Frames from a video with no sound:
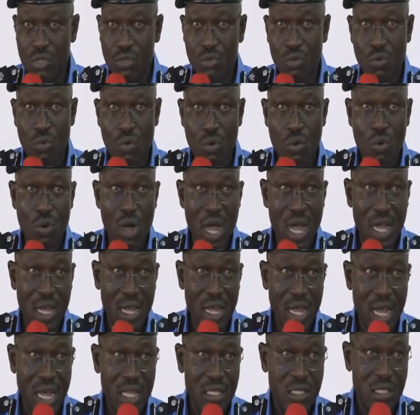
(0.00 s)
is to go
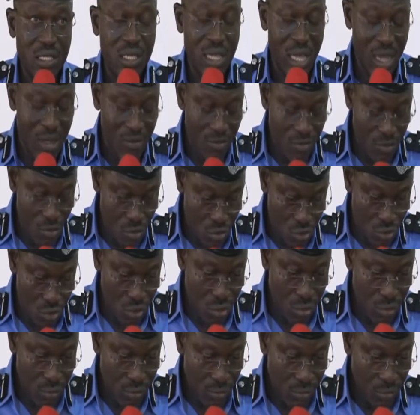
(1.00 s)
and cast their
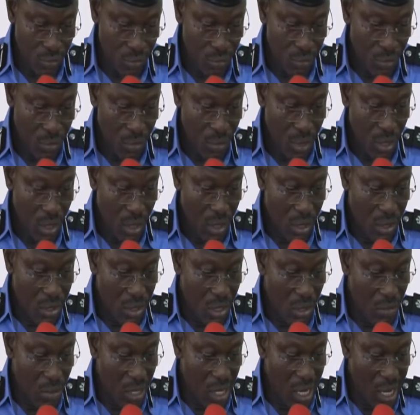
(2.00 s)
votes.
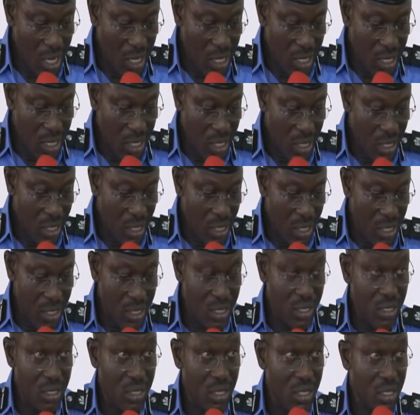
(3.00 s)
Similarly,
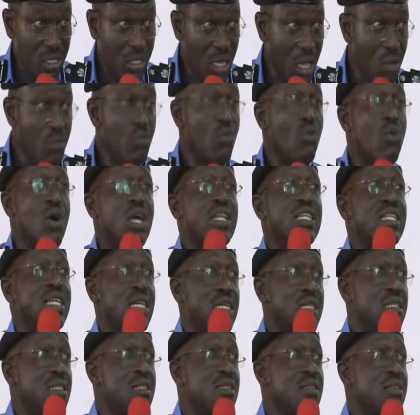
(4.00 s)
it is the same
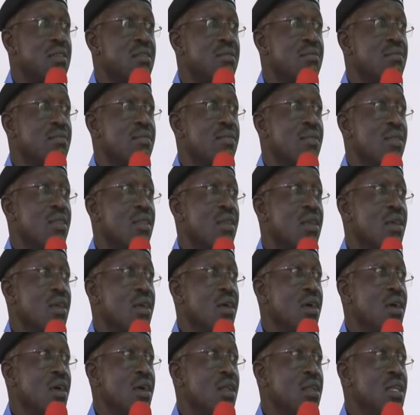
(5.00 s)
conduct
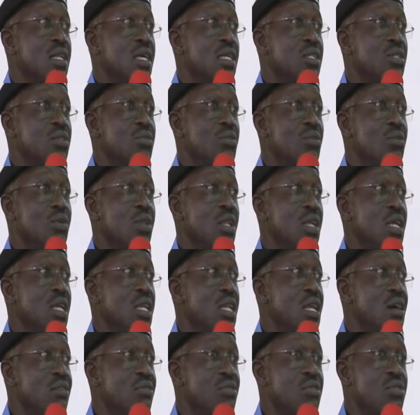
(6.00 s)
that will
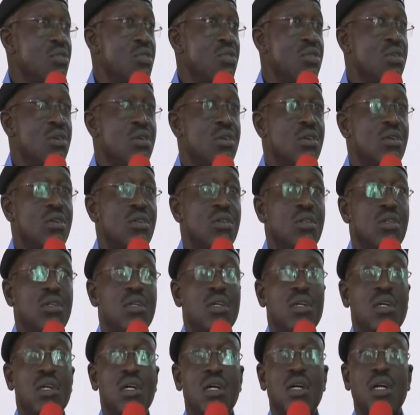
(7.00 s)
enable
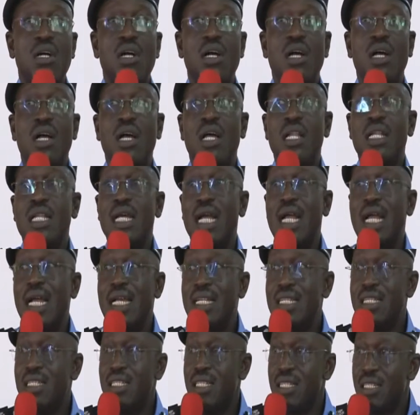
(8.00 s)
the
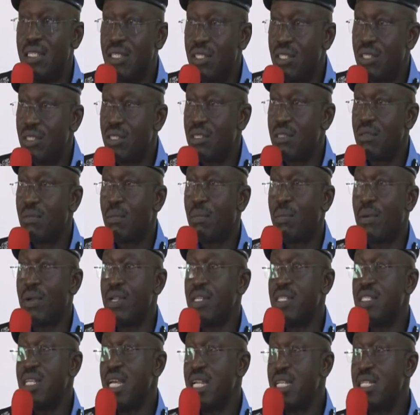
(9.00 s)
candidates
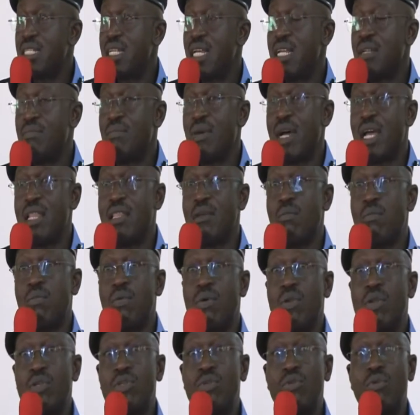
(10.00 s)
presented by the
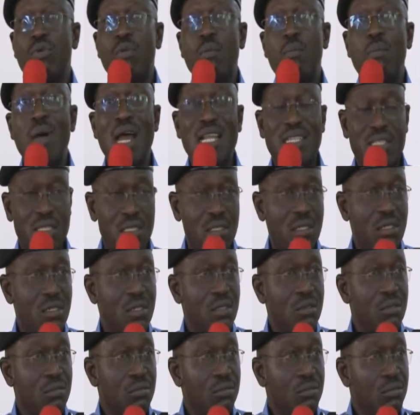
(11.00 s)
political
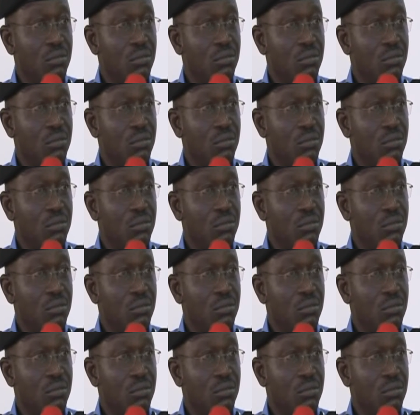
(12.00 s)
parties